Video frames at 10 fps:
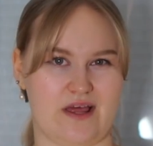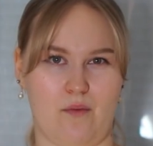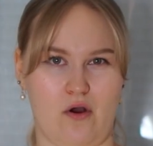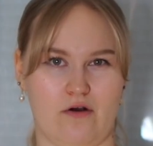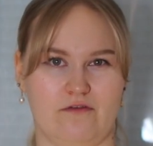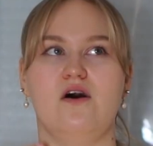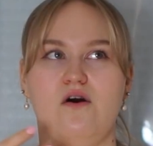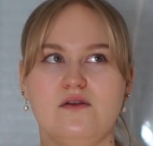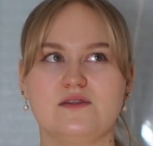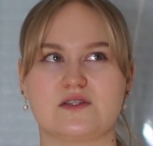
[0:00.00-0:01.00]
them off.
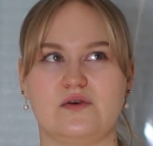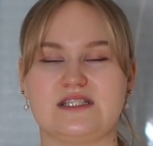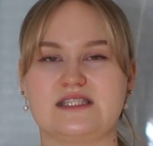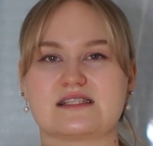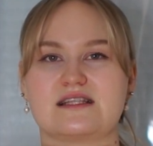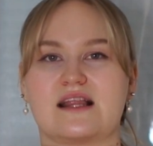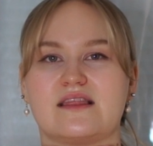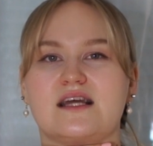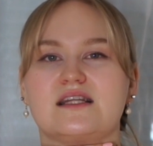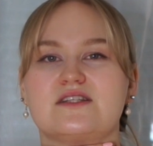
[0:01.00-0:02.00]
Also, it does
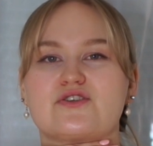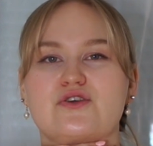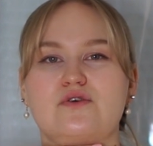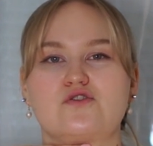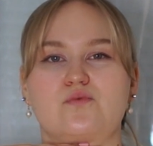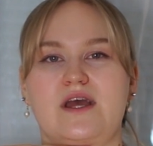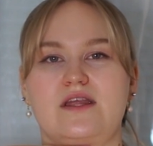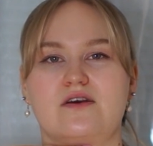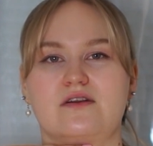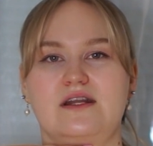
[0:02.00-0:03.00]
that it shows where
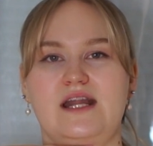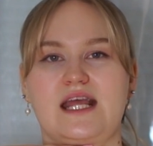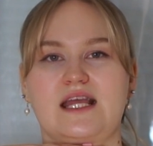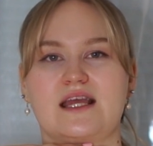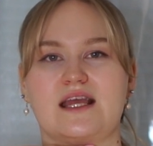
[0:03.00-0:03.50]
your neck